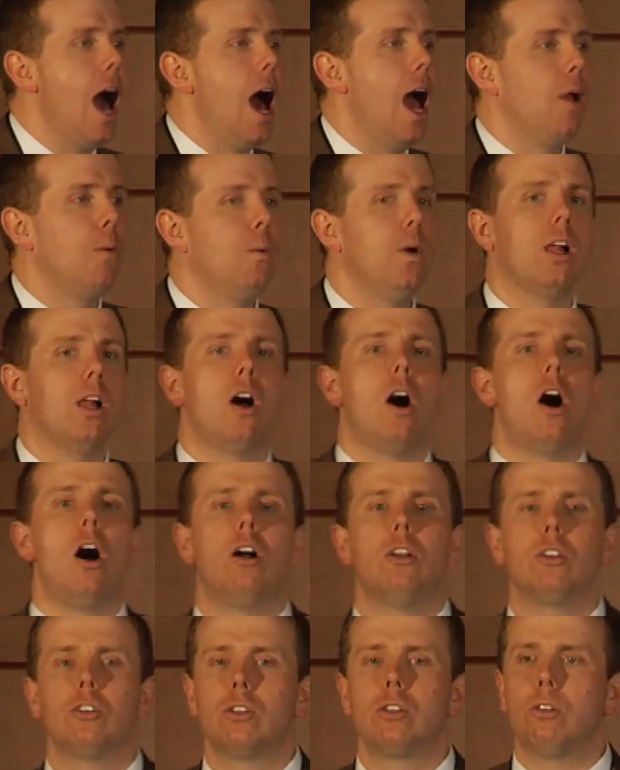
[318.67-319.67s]
I will
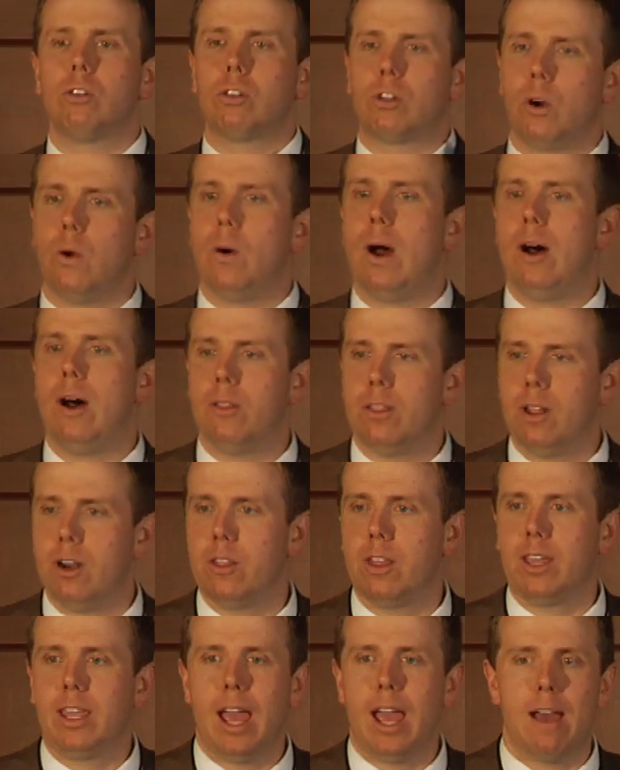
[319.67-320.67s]
also throw out
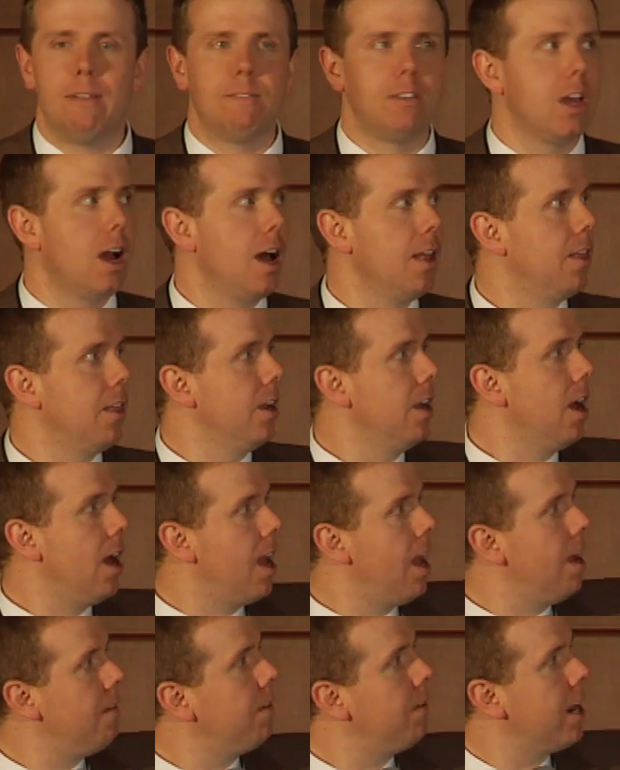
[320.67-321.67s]
there the caveat that
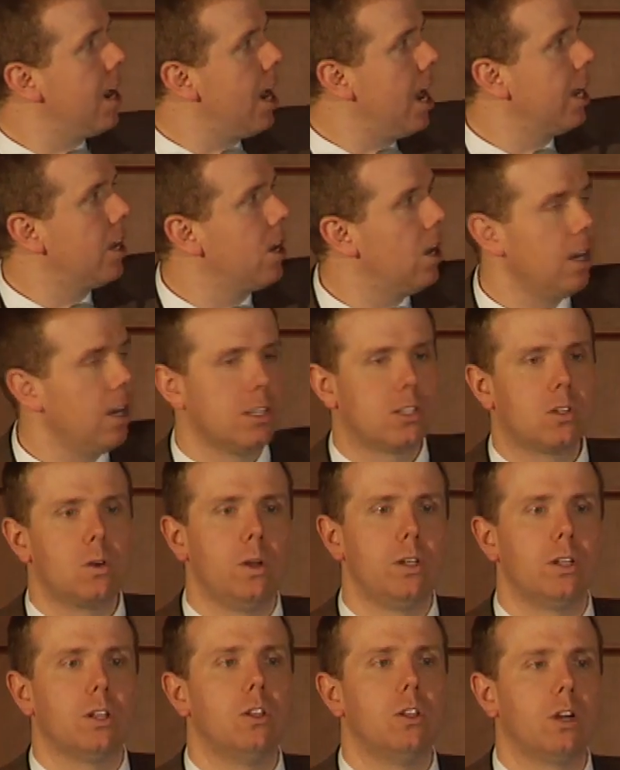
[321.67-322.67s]
not every icon is
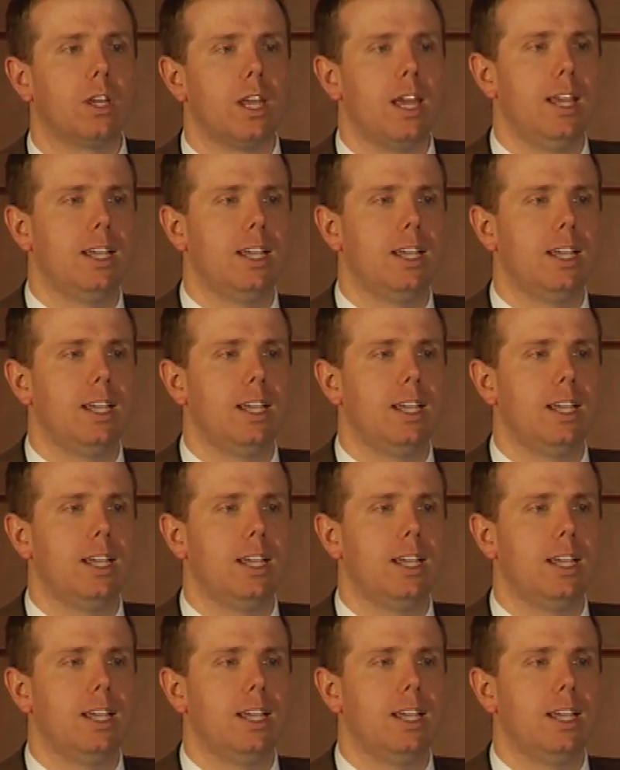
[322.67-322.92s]
going to look